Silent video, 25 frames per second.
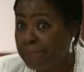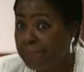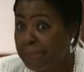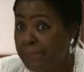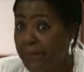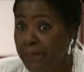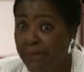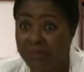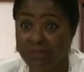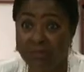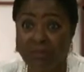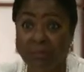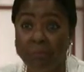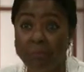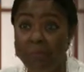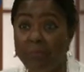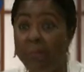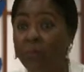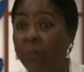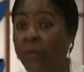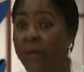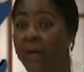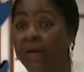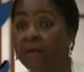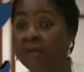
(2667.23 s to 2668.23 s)
It should be
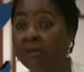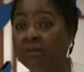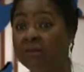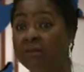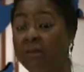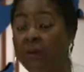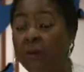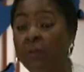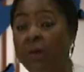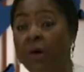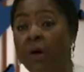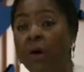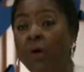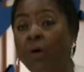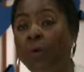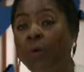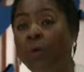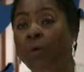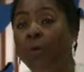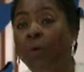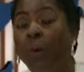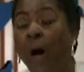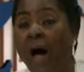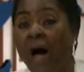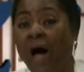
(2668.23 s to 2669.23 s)
white as snow.
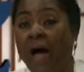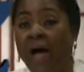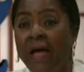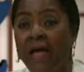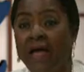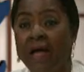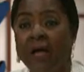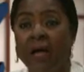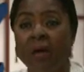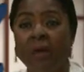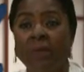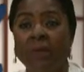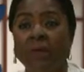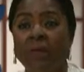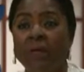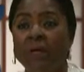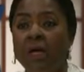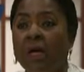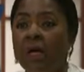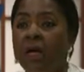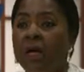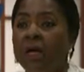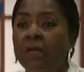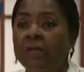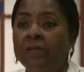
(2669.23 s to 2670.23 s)
Why?
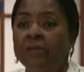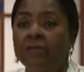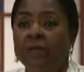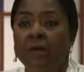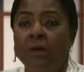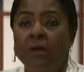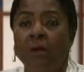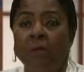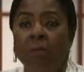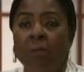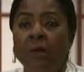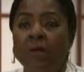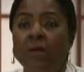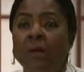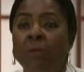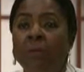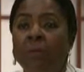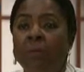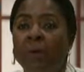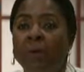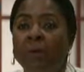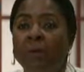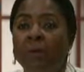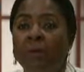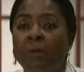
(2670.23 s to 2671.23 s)
Because
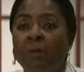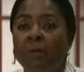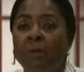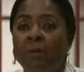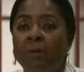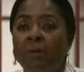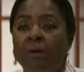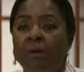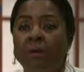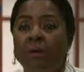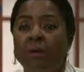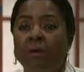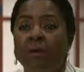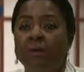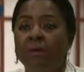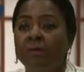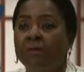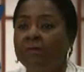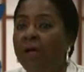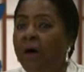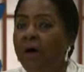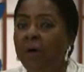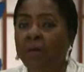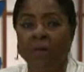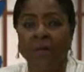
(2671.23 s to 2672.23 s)
people
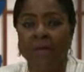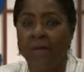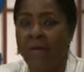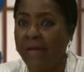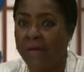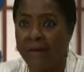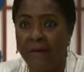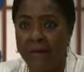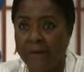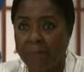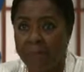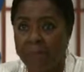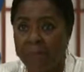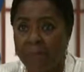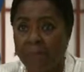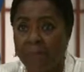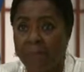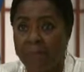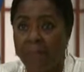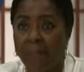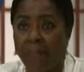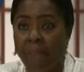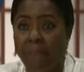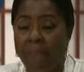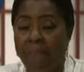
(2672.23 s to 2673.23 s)
don't get it.
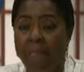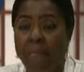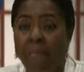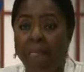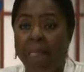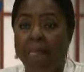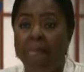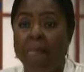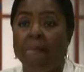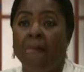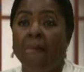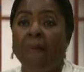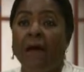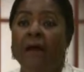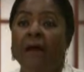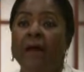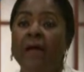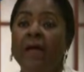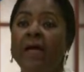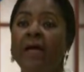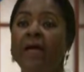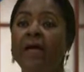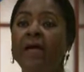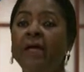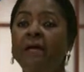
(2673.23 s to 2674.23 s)

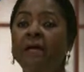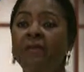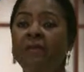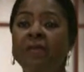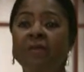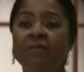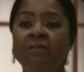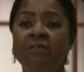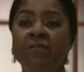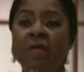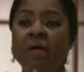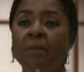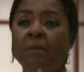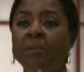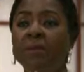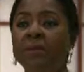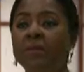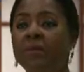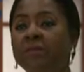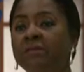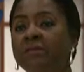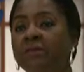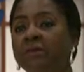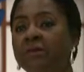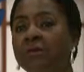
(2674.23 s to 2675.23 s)
And it's not
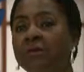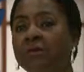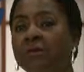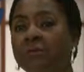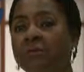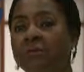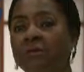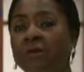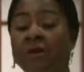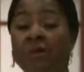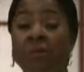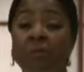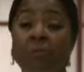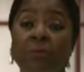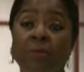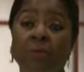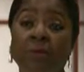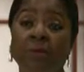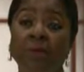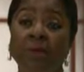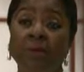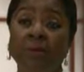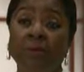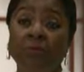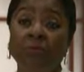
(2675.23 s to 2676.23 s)
because they're
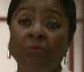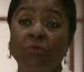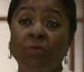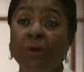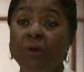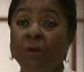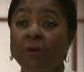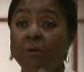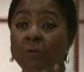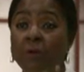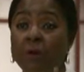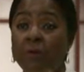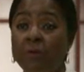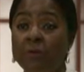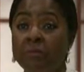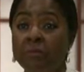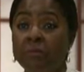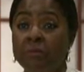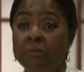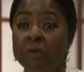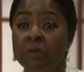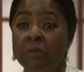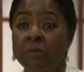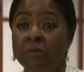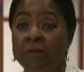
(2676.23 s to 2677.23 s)
deliberately trying to blow
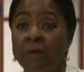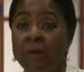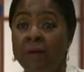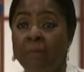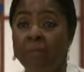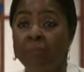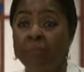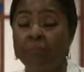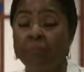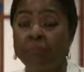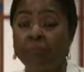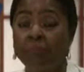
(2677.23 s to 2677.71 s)
themselves up.